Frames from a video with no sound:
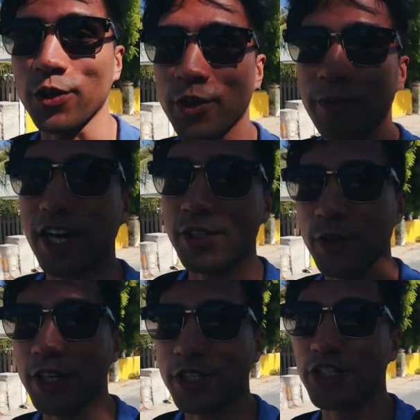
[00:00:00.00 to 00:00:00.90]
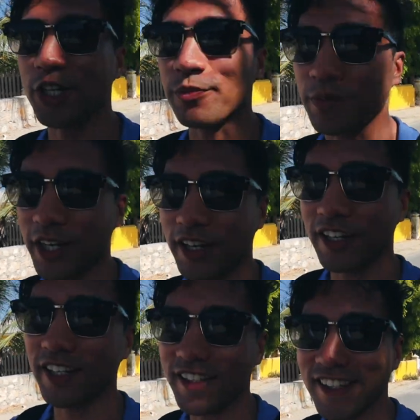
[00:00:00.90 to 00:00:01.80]
the way back to our ship
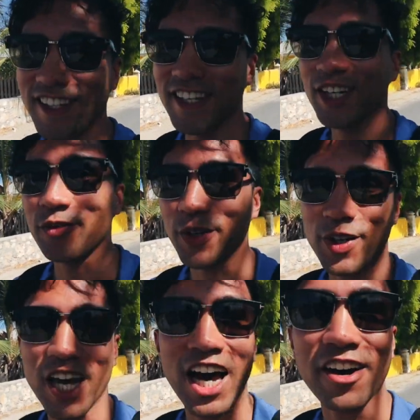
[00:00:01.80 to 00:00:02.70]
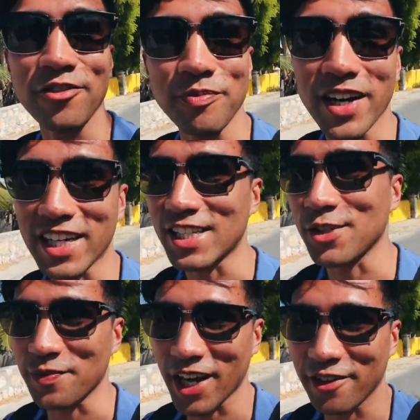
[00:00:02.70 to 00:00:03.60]
because we don't have money
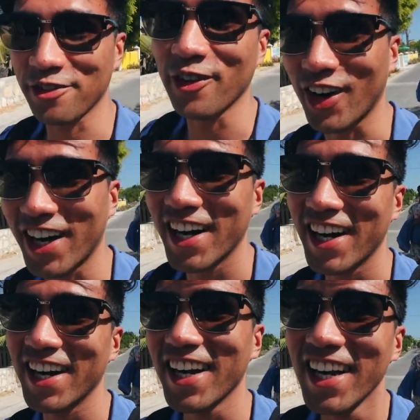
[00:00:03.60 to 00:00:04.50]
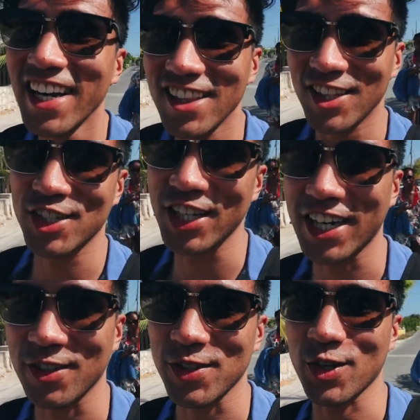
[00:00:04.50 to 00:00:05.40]
to pay for the
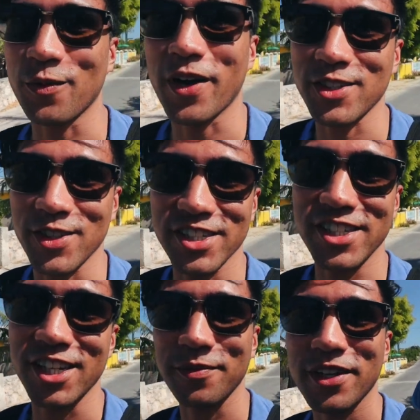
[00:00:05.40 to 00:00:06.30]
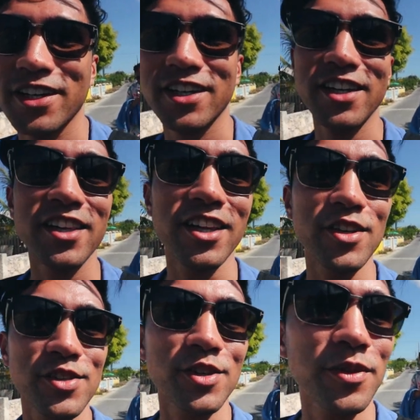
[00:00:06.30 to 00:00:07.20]
shuttle to go back to our ship.
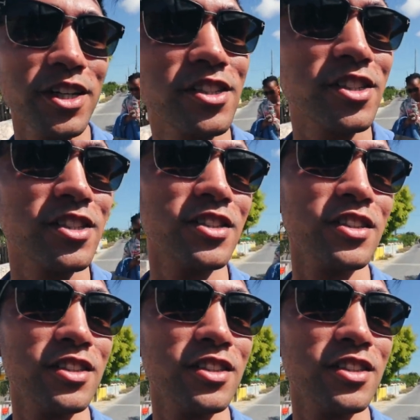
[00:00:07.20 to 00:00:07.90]
Thank you so much.